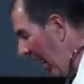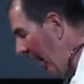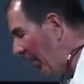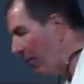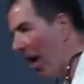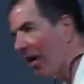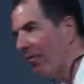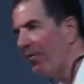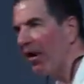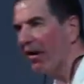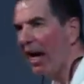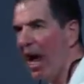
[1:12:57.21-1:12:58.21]
And the
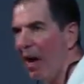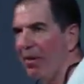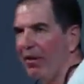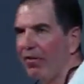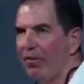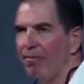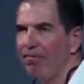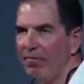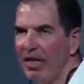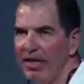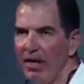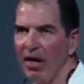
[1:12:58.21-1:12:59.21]
Rockefeller Habits
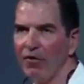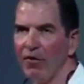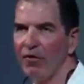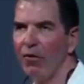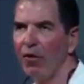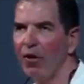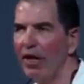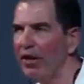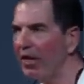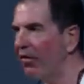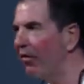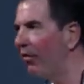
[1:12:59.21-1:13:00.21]
he tells a story
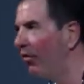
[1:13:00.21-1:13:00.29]
that's